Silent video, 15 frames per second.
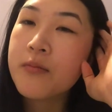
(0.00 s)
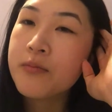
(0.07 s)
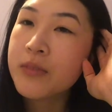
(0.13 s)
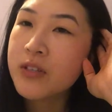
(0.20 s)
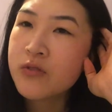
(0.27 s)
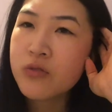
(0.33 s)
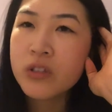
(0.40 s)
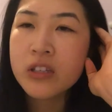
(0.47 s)

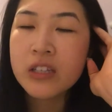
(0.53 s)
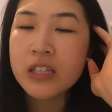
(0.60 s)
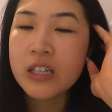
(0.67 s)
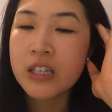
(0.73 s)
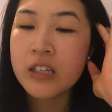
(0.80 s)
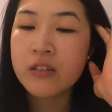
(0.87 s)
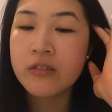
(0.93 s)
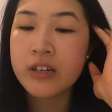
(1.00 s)
It's really
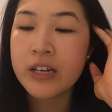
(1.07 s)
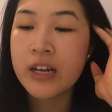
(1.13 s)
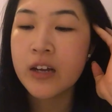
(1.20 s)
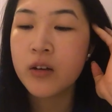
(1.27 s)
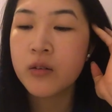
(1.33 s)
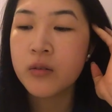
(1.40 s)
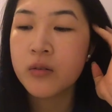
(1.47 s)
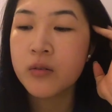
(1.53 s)
lenient right
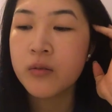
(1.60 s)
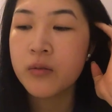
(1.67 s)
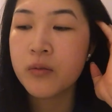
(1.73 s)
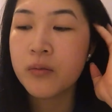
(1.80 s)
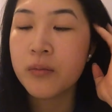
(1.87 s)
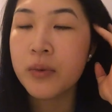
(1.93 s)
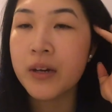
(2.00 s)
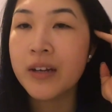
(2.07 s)
now,
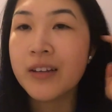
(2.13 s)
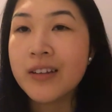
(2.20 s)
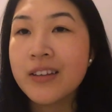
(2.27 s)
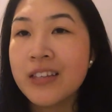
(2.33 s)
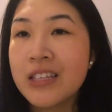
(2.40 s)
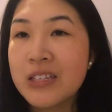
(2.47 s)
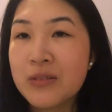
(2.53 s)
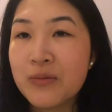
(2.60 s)
but
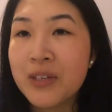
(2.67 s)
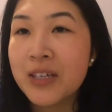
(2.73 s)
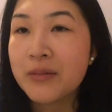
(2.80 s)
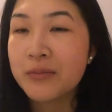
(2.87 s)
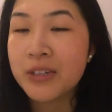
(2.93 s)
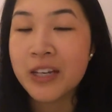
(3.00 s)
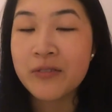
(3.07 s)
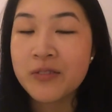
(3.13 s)
this week
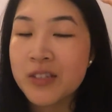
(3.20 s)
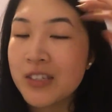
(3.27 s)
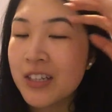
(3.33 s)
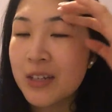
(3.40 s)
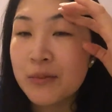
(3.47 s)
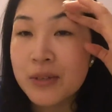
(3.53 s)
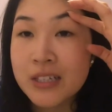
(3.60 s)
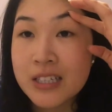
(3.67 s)
I'm gonna have to
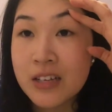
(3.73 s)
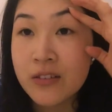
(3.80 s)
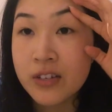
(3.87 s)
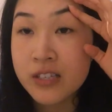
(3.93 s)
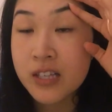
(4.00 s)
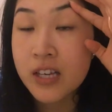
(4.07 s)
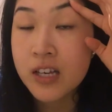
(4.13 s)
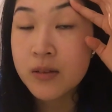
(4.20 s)
study because I have
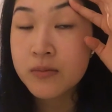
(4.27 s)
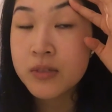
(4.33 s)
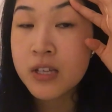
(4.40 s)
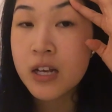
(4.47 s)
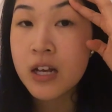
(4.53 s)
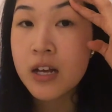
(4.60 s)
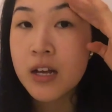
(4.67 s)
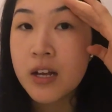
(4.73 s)
exams.
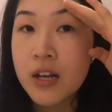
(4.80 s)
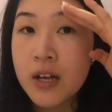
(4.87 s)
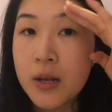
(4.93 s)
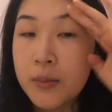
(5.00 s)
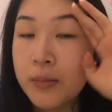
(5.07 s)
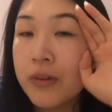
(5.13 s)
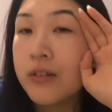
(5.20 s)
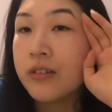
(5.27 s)

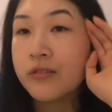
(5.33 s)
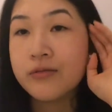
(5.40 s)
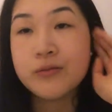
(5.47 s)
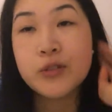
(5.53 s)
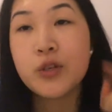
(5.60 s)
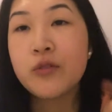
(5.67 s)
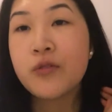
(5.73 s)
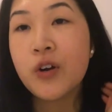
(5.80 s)
But
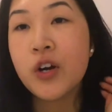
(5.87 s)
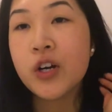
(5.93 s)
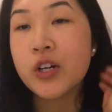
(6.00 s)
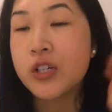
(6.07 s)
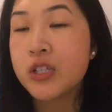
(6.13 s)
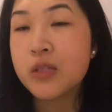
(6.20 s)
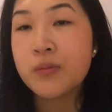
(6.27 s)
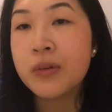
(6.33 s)
so far
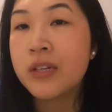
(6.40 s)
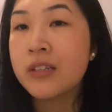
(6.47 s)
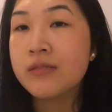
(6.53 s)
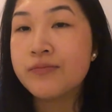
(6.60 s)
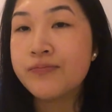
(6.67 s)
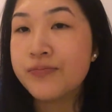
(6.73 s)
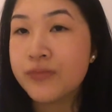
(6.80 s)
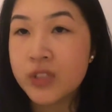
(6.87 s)
it's
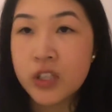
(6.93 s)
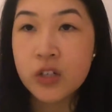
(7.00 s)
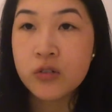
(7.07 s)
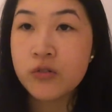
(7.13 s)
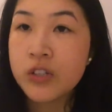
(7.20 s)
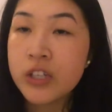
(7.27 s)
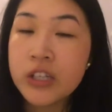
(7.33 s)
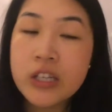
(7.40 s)
been,
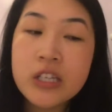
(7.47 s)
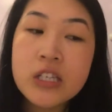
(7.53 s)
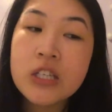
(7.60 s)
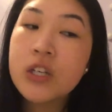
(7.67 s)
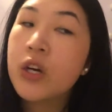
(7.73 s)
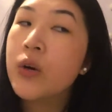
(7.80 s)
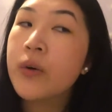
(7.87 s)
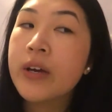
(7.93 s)
really easy
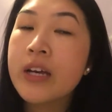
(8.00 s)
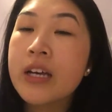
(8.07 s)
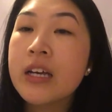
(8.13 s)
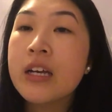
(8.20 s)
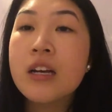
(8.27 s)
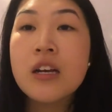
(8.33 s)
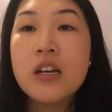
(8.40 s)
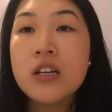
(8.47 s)
going.
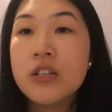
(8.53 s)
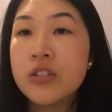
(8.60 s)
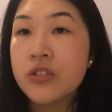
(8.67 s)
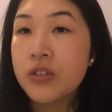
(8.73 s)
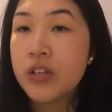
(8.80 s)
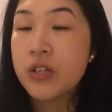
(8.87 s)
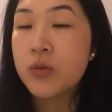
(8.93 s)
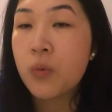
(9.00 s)

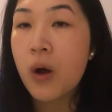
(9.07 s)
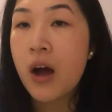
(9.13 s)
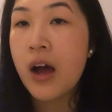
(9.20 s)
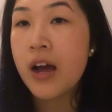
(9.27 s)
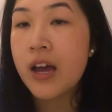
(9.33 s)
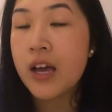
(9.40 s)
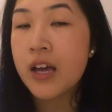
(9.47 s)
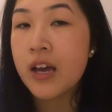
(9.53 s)
So that's
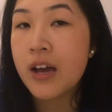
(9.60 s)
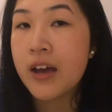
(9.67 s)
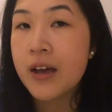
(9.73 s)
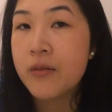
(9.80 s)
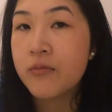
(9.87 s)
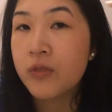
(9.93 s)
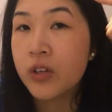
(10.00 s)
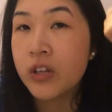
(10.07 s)
why I
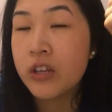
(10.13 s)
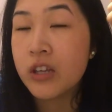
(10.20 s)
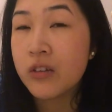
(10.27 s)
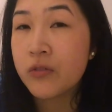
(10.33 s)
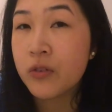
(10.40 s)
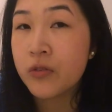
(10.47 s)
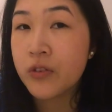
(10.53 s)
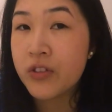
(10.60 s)
am really
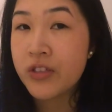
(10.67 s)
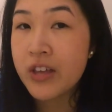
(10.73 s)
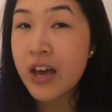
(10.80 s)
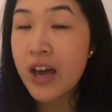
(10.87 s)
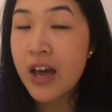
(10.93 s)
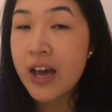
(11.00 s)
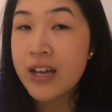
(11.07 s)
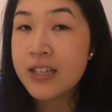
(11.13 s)
thankful for
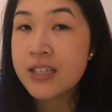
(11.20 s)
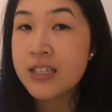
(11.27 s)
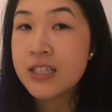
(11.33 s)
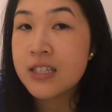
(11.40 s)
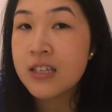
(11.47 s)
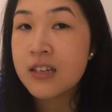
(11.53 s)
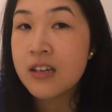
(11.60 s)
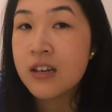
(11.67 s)

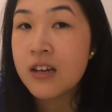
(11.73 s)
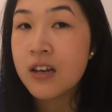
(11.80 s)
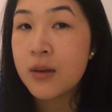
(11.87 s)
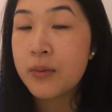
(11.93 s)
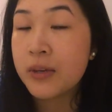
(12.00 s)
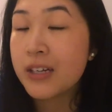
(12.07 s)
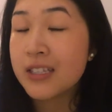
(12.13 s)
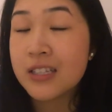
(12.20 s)
that
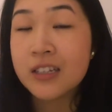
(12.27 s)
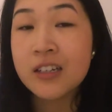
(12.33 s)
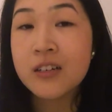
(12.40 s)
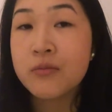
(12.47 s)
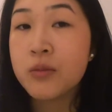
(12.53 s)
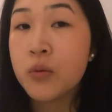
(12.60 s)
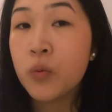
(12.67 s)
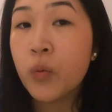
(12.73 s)
because that could
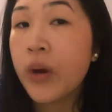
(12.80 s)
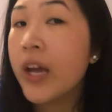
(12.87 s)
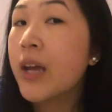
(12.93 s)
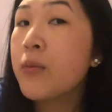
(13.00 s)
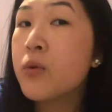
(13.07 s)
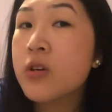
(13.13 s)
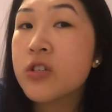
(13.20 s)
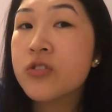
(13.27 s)
have been way
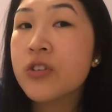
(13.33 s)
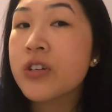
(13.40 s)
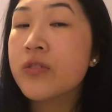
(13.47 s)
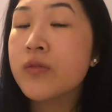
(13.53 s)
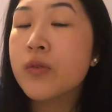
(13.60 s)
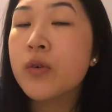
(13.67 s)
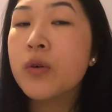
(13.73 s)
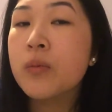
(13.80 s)
more
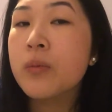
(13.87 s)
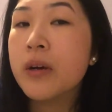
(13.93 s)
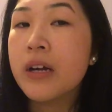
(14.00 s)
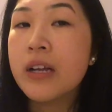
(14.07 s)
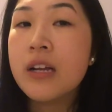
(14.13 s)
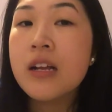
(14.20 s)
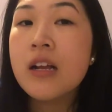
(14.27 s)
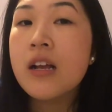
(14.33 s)
stressful, but